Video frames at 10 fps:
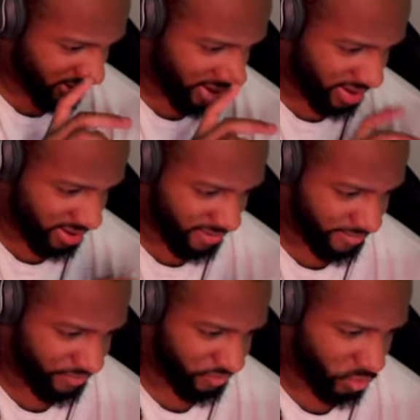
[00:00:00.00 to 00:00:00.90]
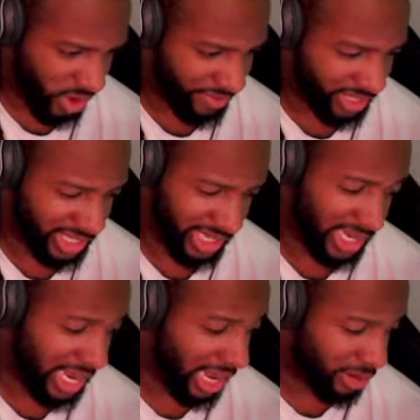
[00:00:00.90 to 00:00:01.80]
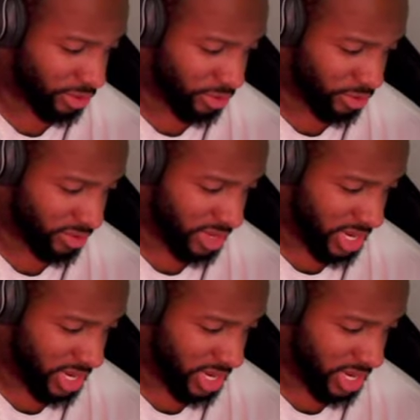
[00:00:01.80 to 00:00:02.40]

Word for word: Um, we haven't seen Ikkaku